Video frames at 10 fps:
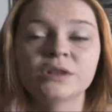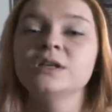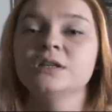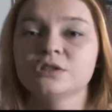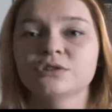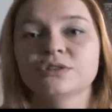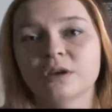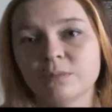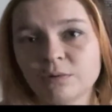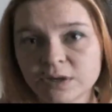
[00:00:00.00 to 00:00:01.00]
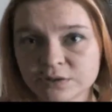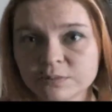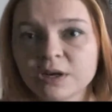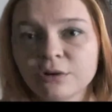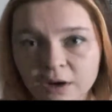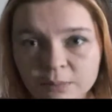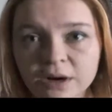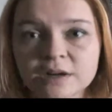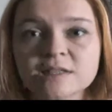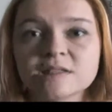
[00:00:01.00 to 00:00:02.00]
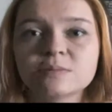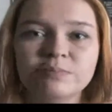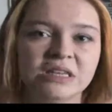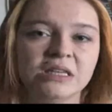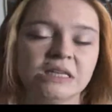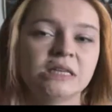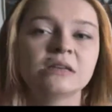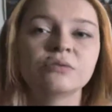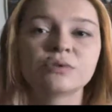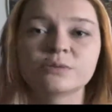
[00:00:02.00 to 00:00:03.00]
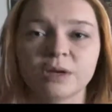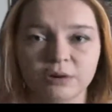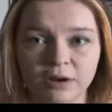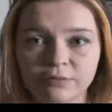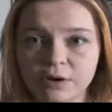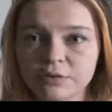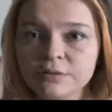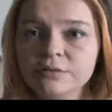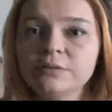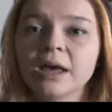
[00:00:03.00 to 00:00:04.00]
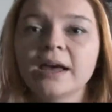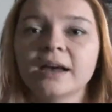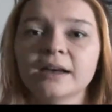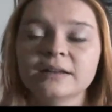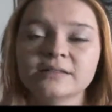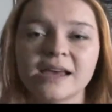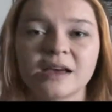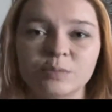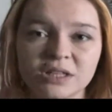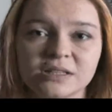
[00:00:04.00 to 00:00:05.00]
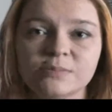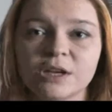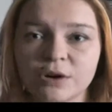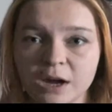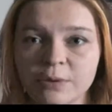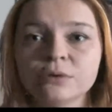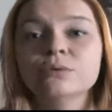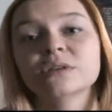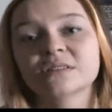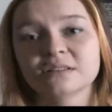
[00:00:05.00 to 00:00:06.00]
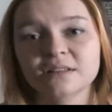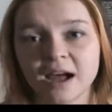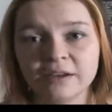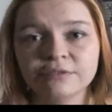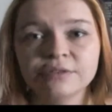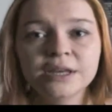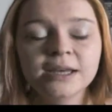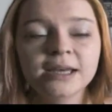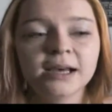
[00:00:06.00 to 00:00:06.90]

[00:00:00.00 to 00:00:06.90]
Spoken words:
the initials on my wings are my grandparents. B.E. was my grandfather, and M.E. is my grandma, who is still alive.